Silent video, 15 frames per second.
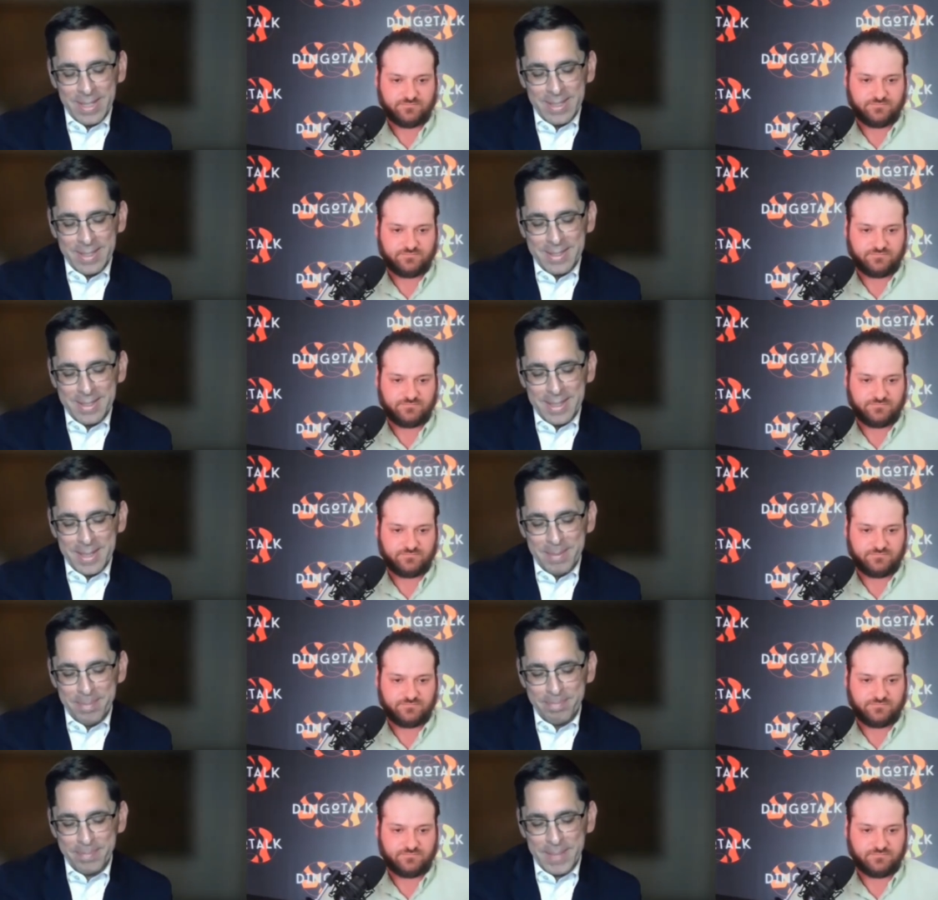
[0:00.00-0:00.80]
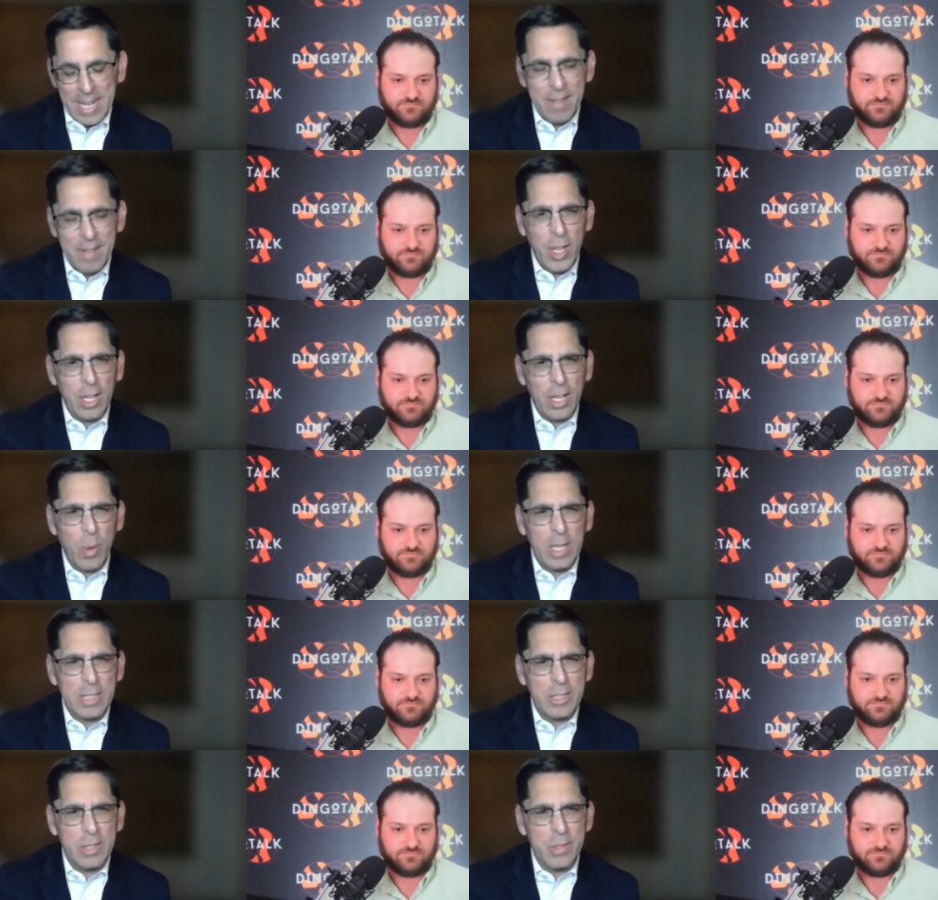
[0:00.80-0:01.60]
Speaker 1: and uh, and have a lot of
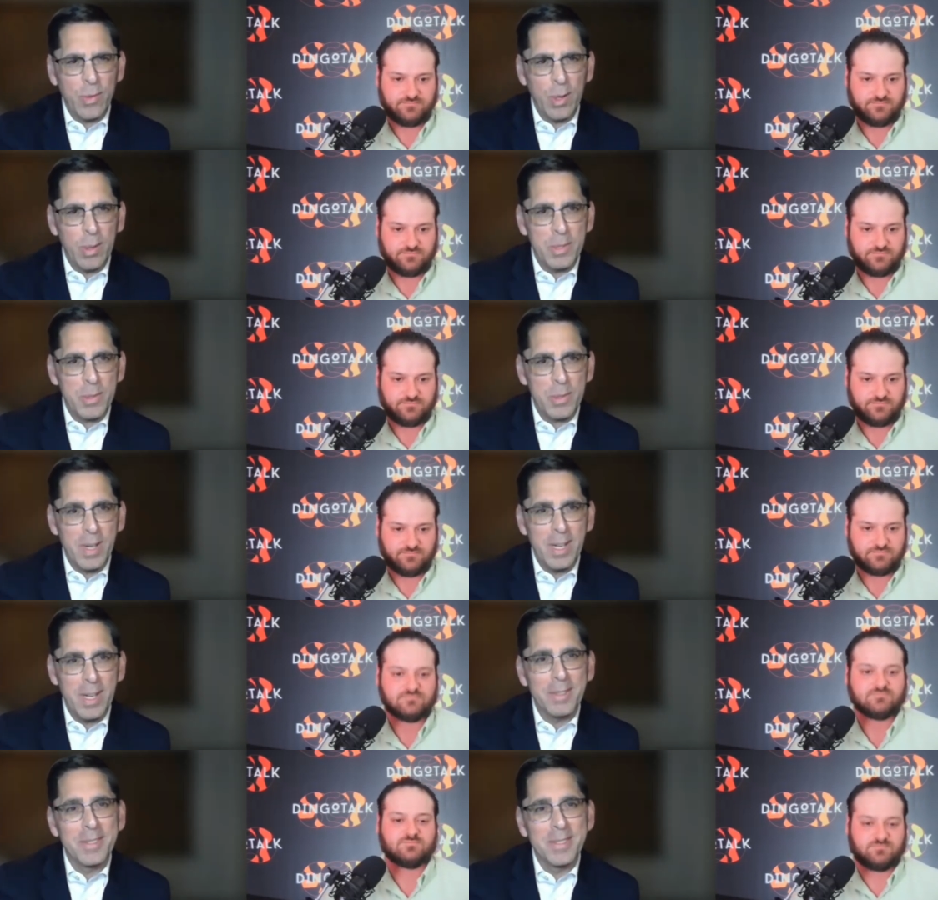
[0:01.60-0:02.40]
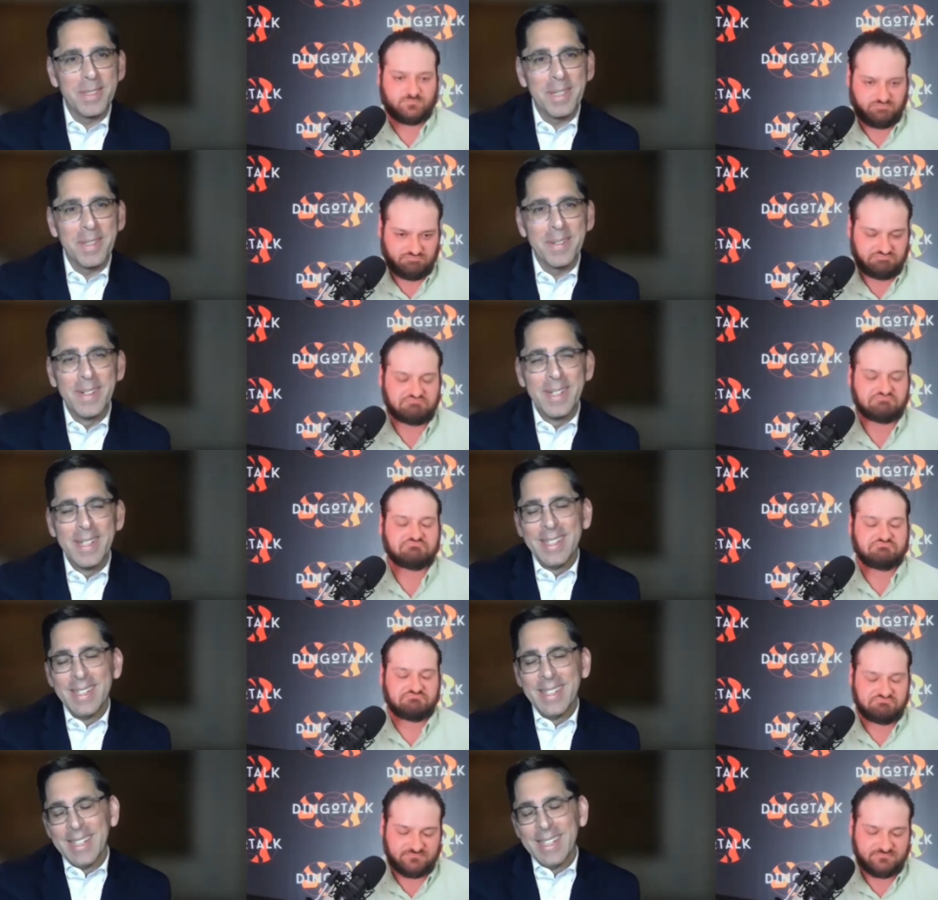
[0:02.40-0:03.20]
questions for him as well. So
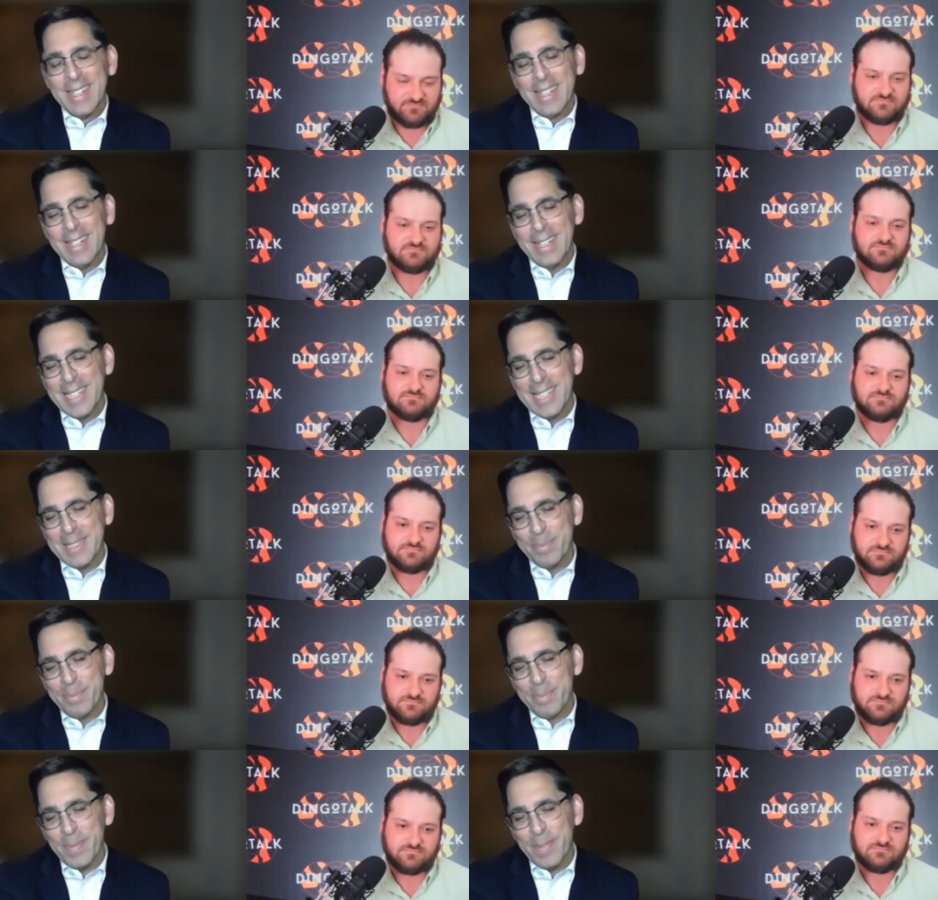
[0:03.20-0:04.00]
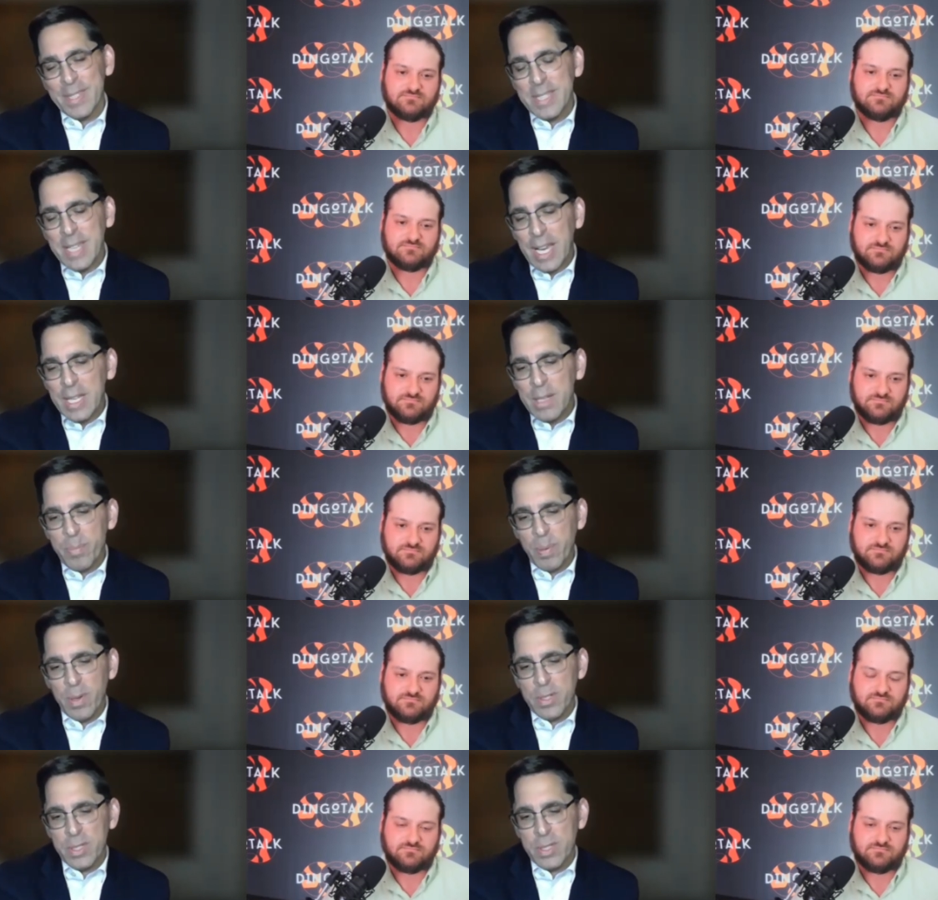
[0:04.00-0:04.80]
um, the second
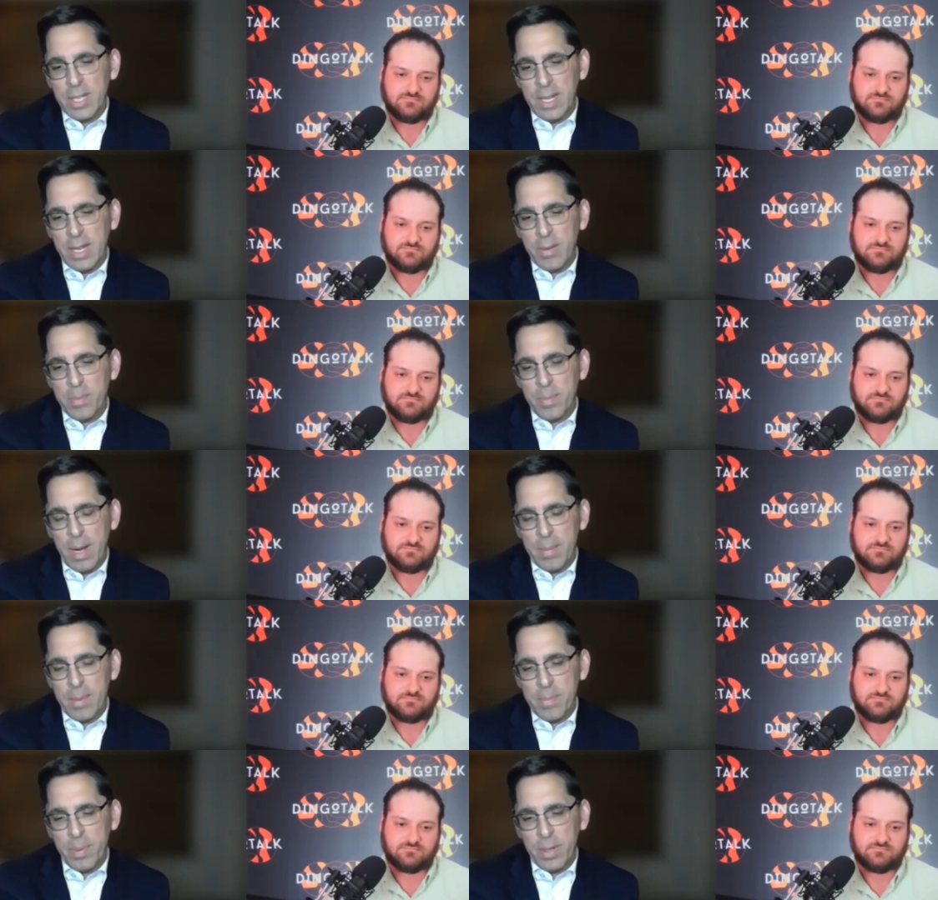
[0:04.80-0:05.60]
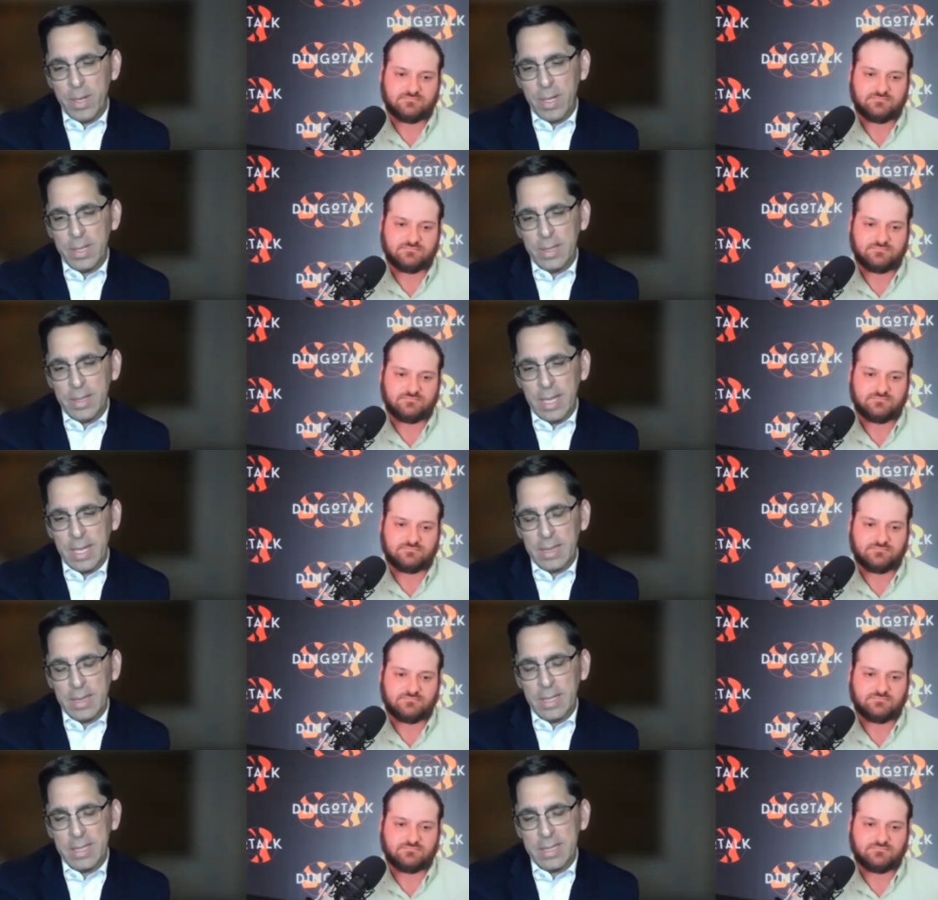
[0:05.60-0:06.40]
person I would probably put on
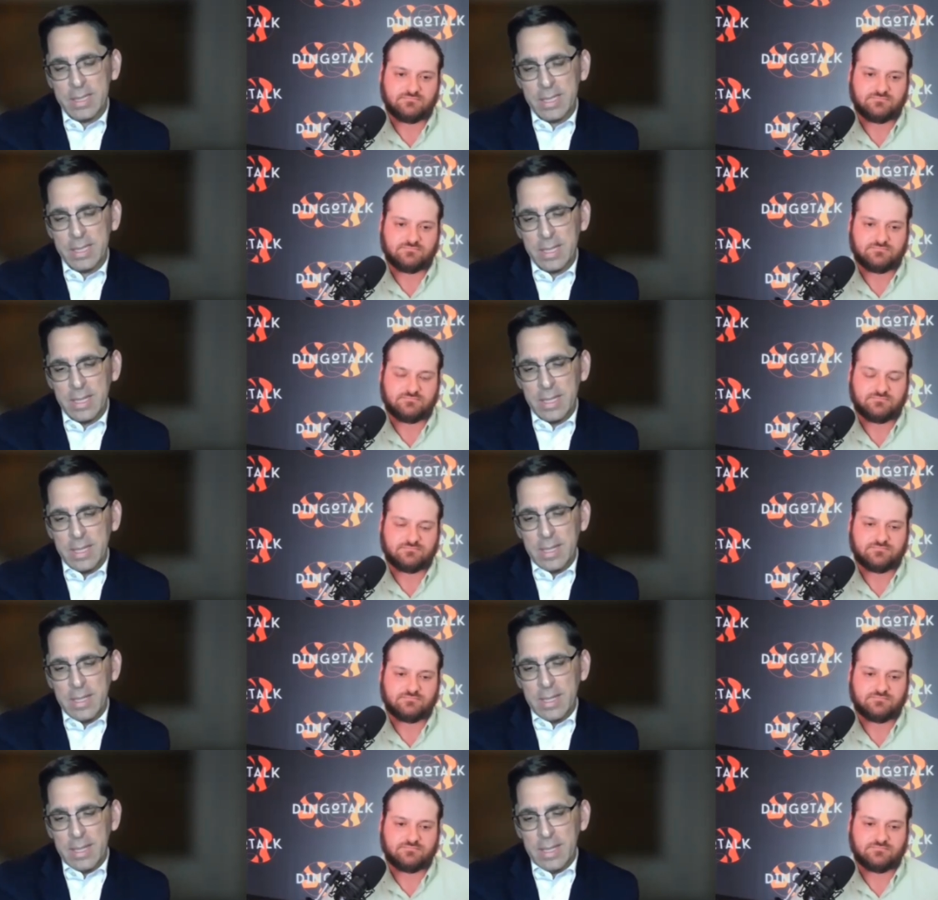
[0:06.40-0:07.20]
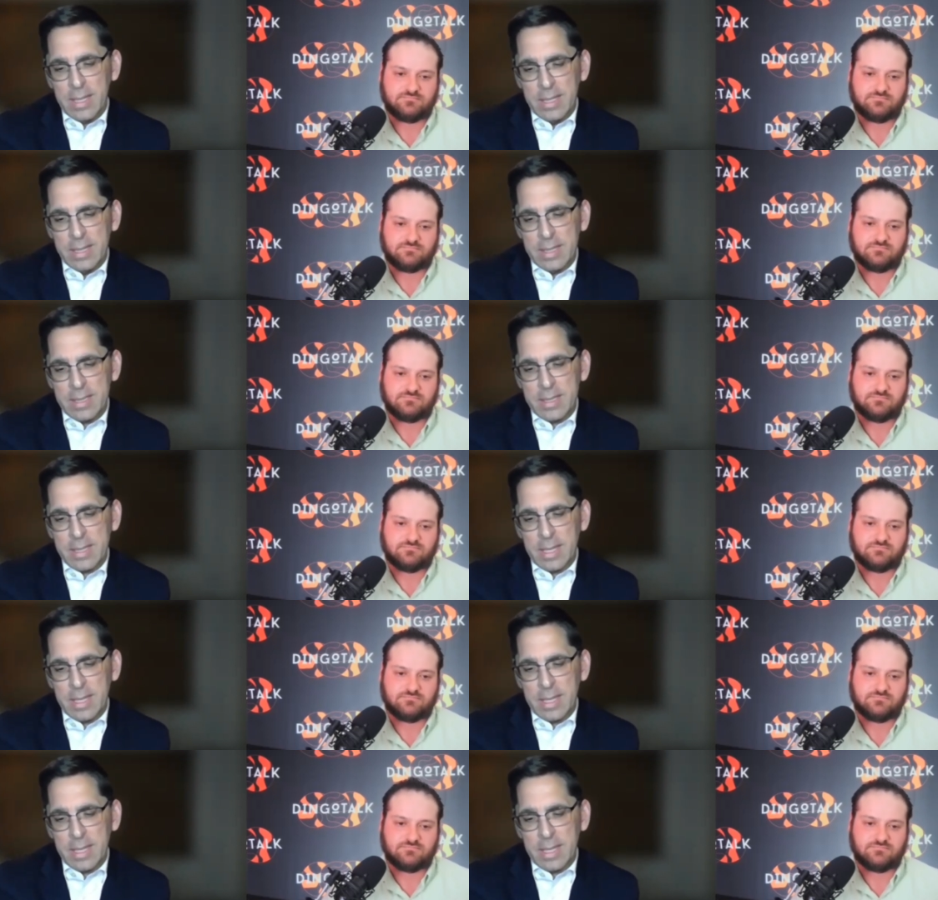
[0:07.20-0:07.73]
that list is